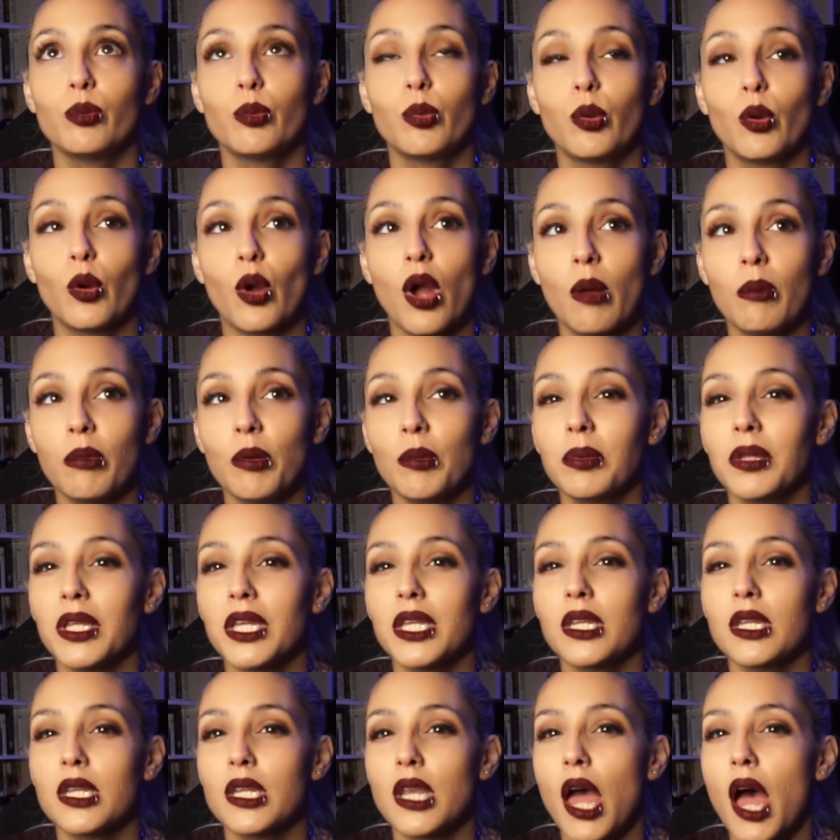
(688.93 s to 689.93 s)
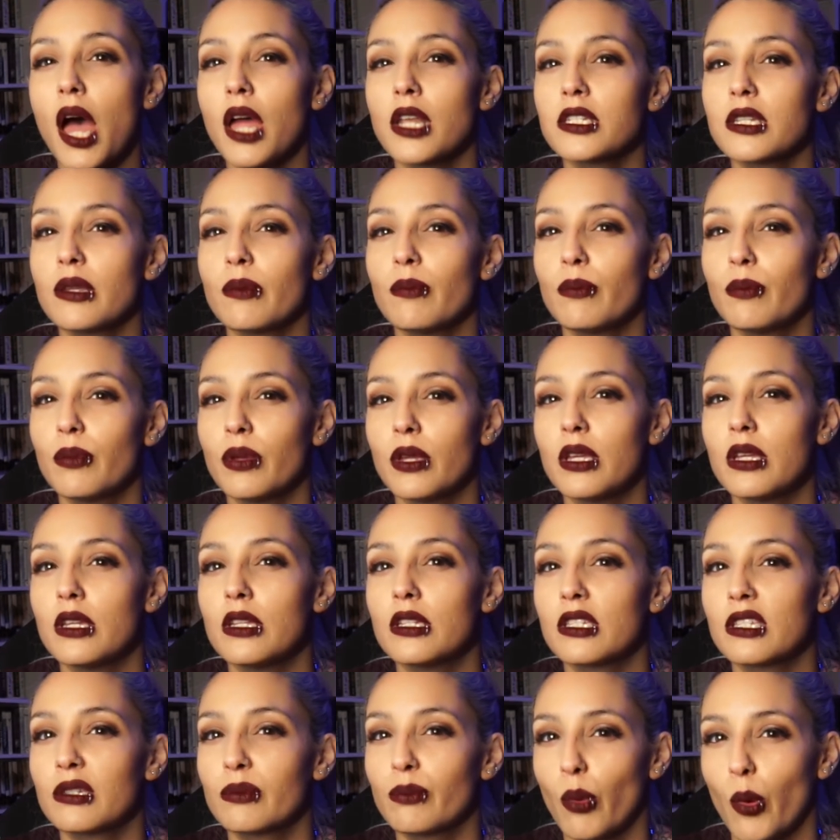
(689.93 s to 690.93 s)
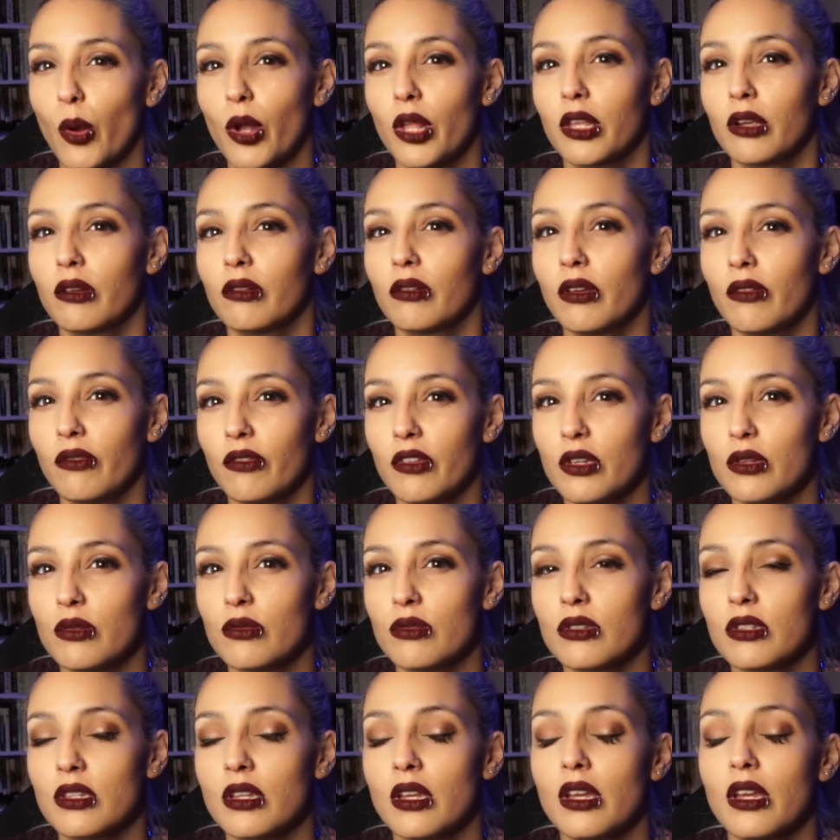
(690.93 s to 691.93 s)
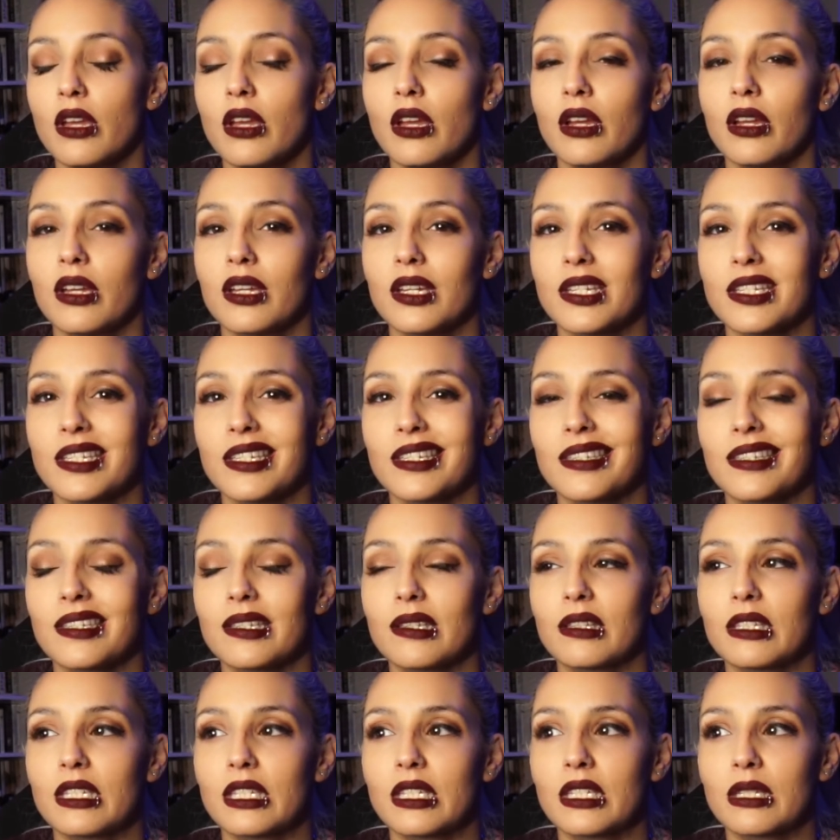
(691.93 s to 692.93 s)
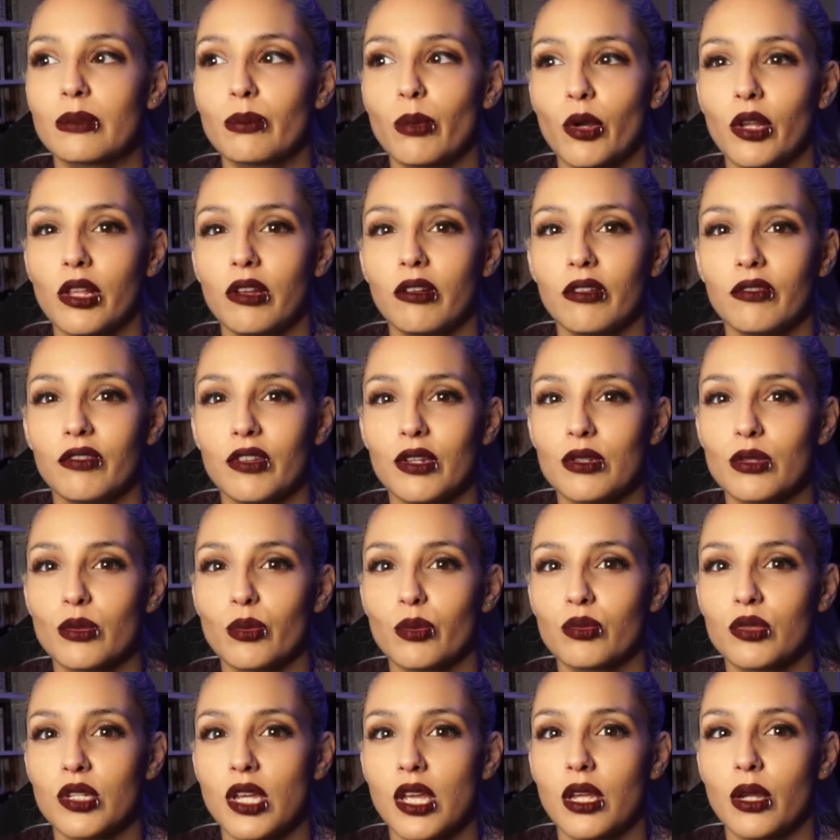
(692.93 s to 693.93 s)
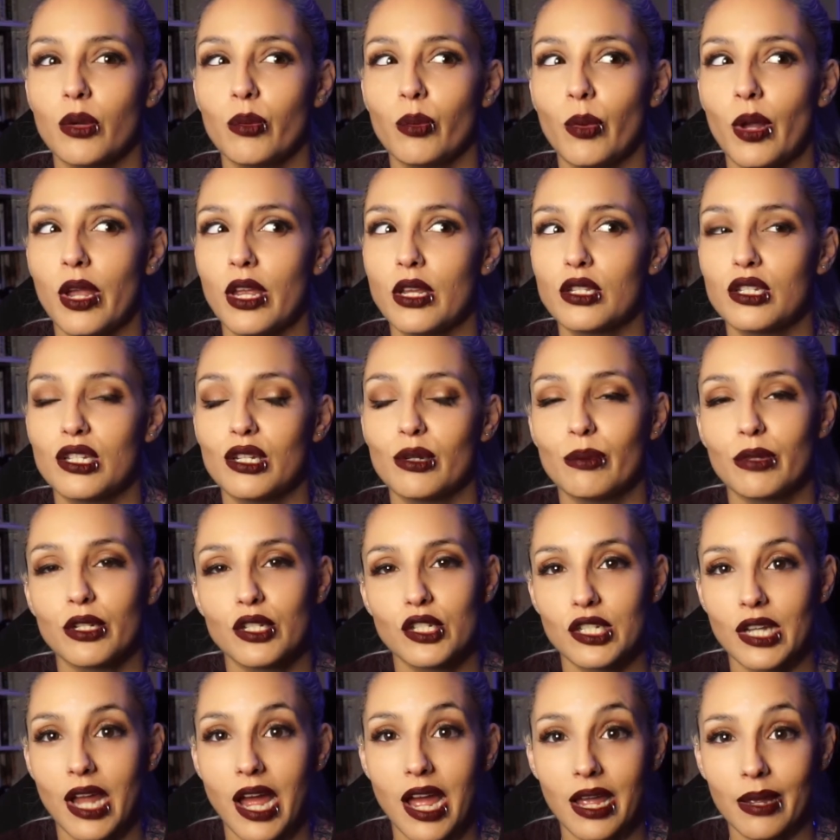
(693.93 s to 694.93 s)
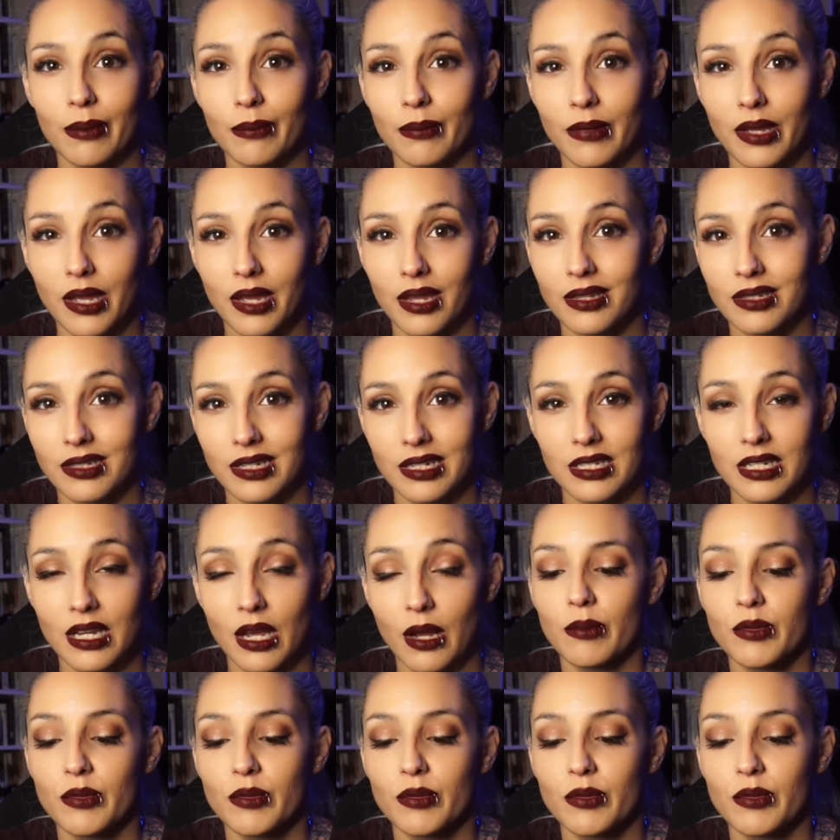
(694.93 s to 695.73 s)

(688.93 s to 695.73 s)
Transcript: probably not be spoiler reviews because spoiler reviews take way too much time and detail.